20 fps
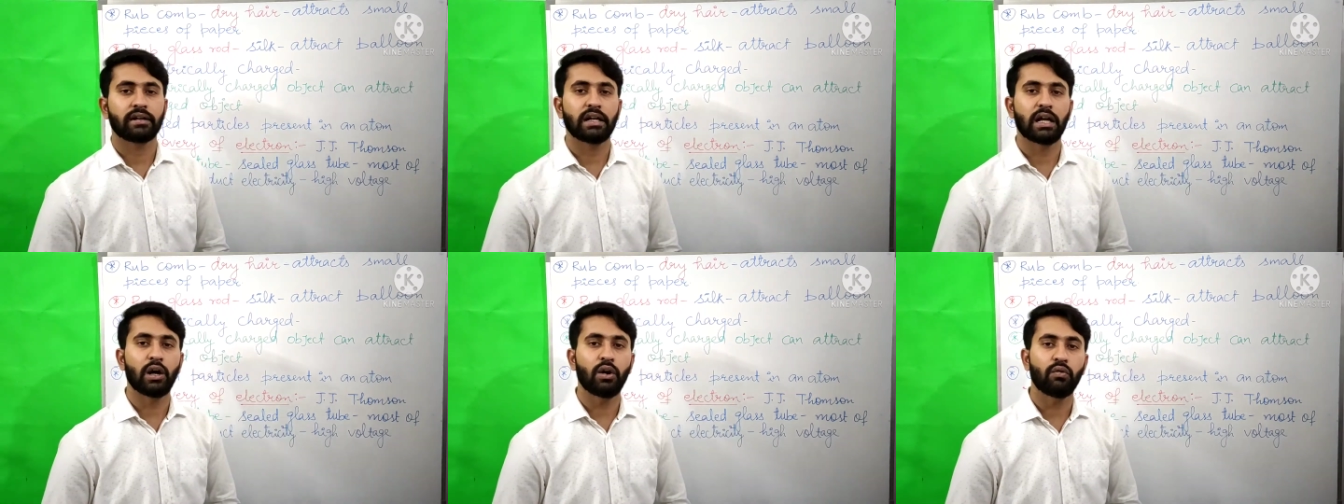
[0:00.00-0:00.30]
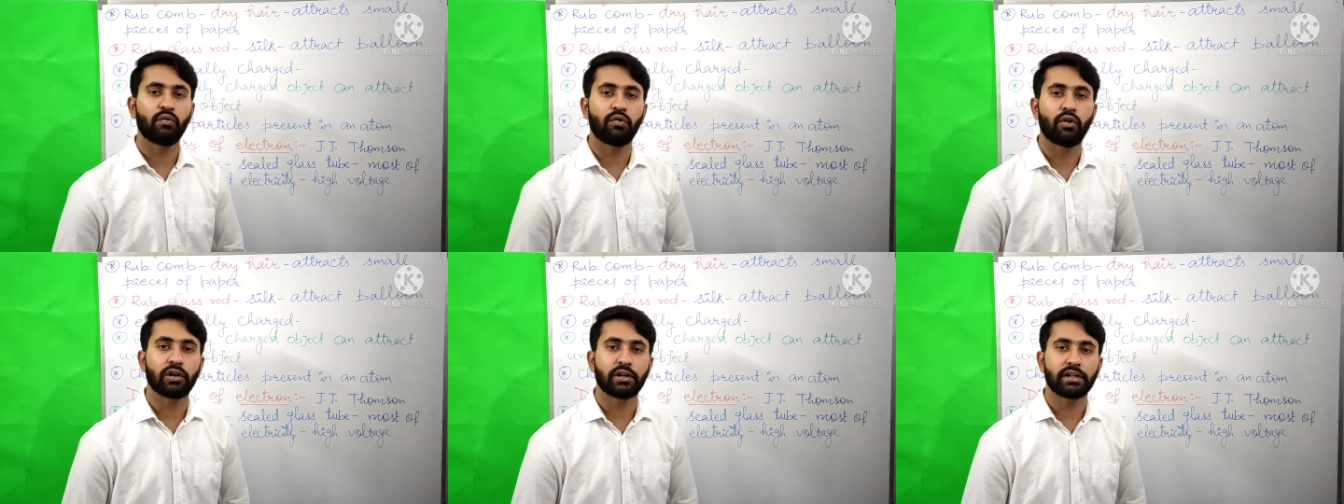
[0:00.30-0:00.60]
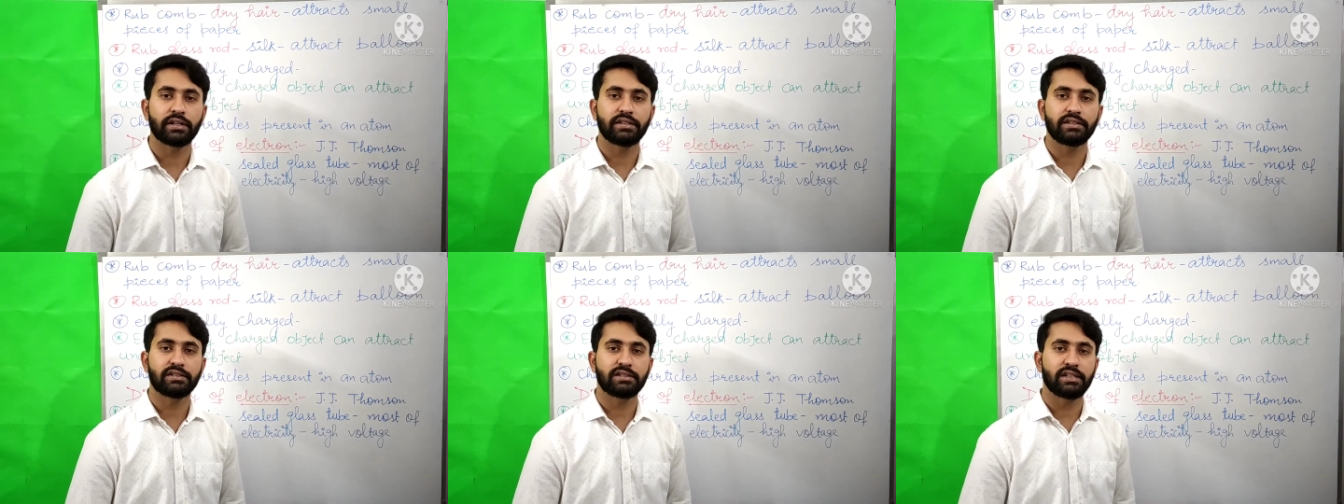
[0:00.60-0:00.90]
Now what
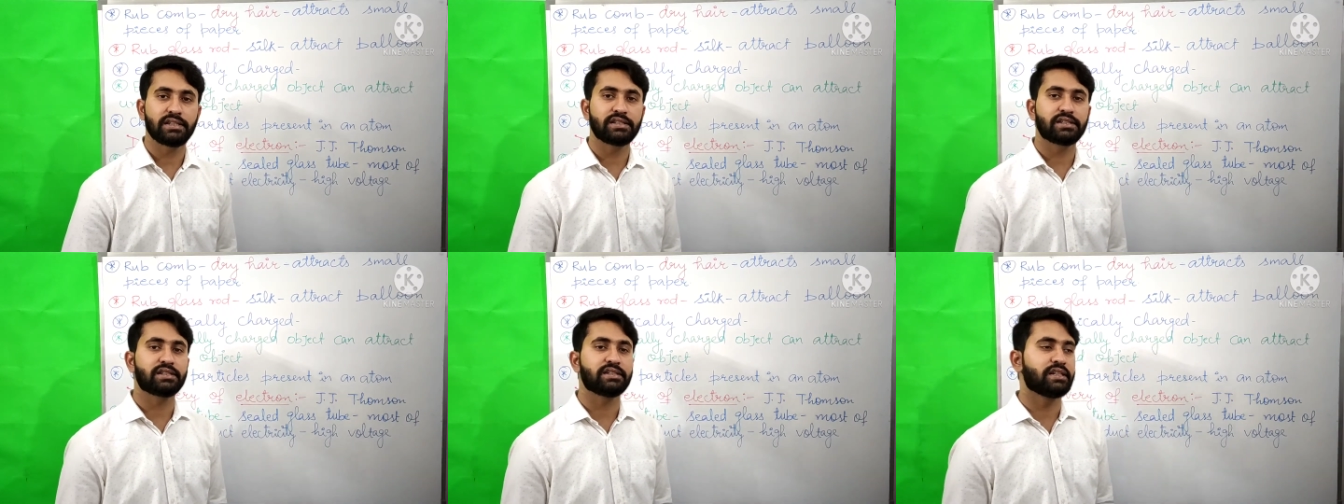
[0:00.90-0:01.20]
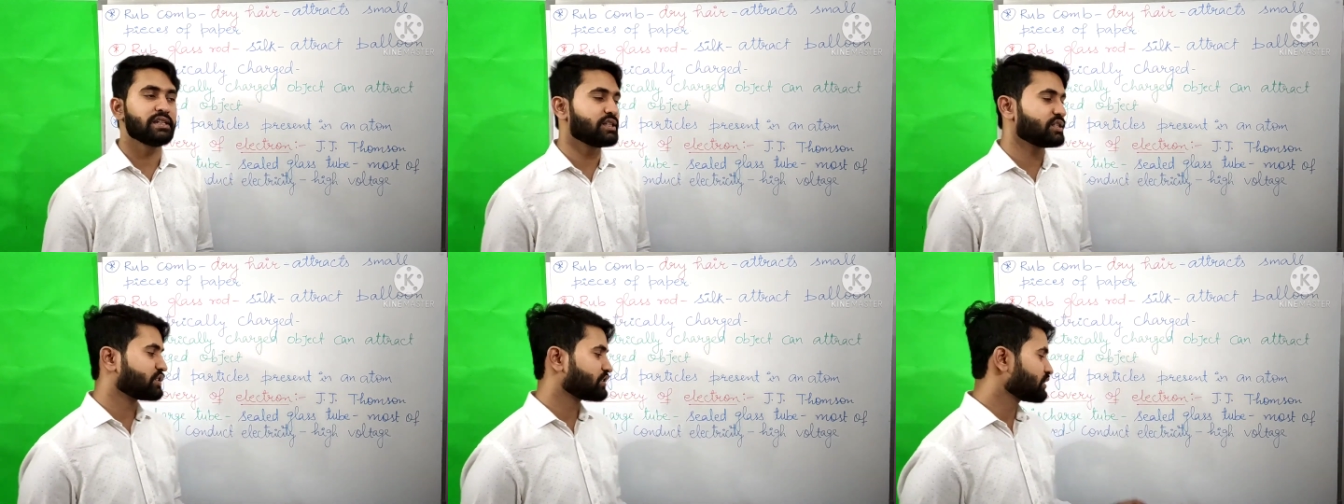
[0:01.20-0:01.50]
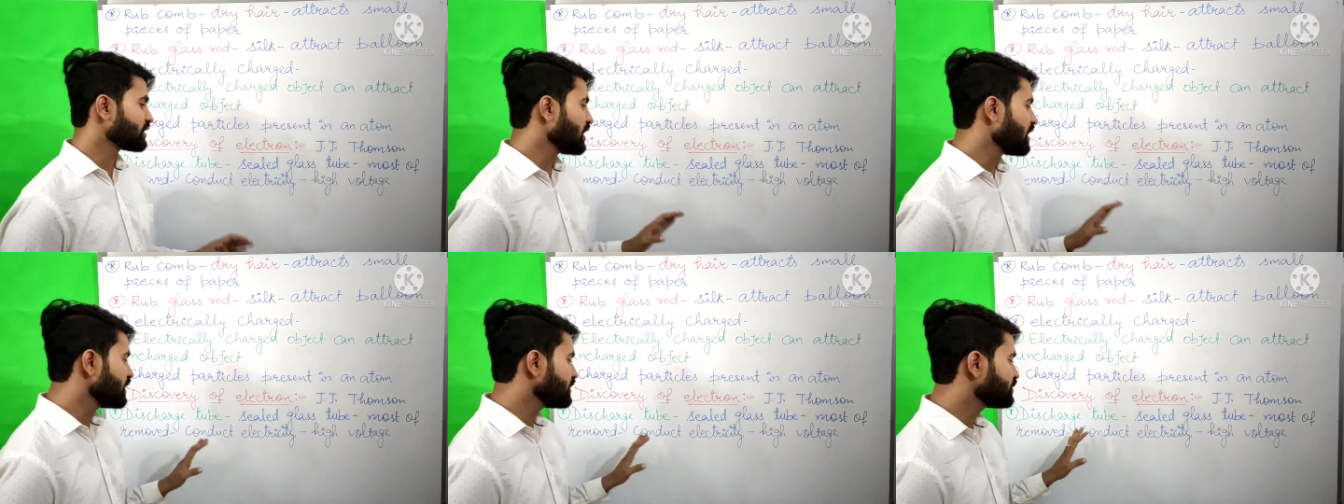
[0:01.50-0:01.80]
is this
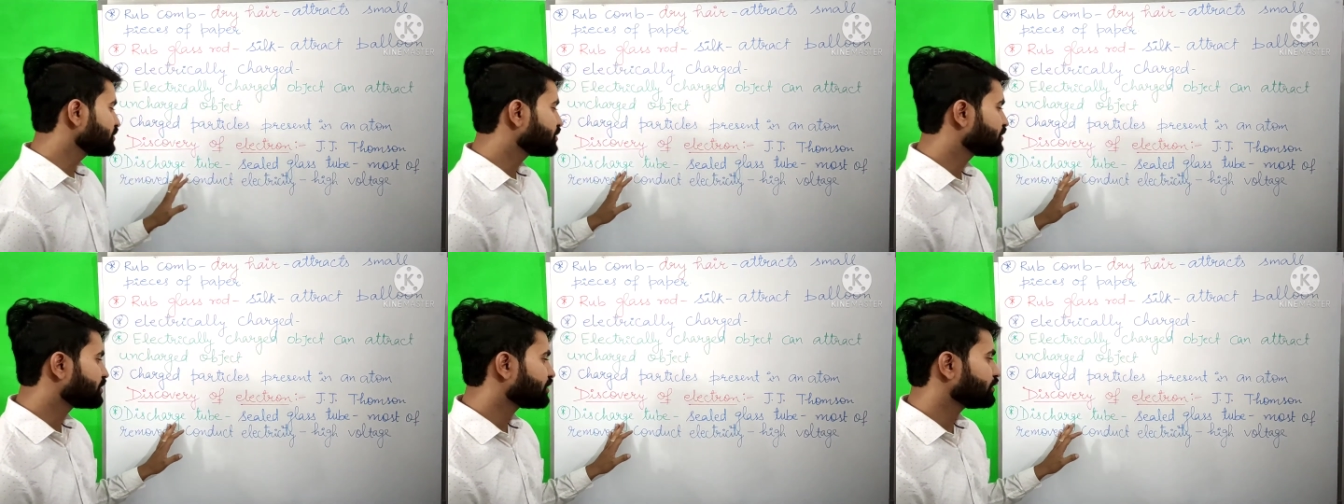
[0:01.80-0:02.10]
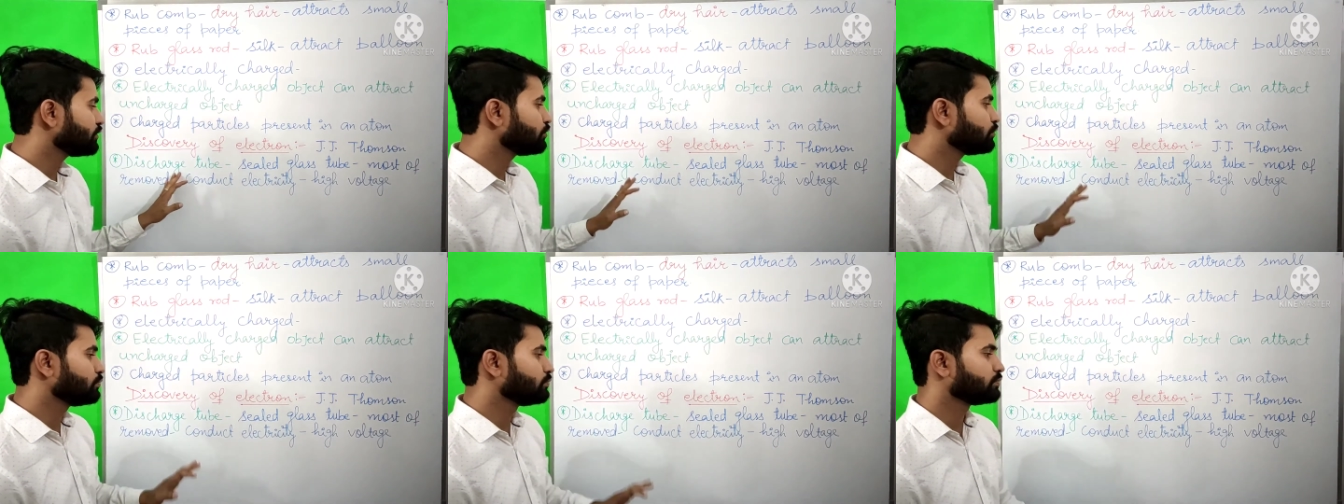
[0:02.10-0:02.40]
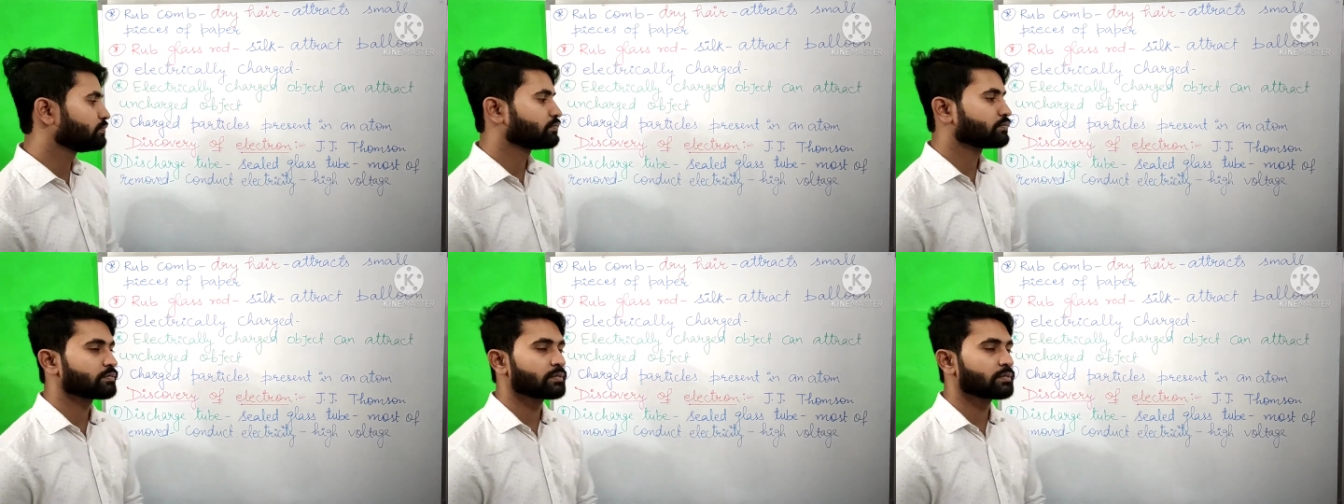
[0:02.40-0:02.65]
discharge tube?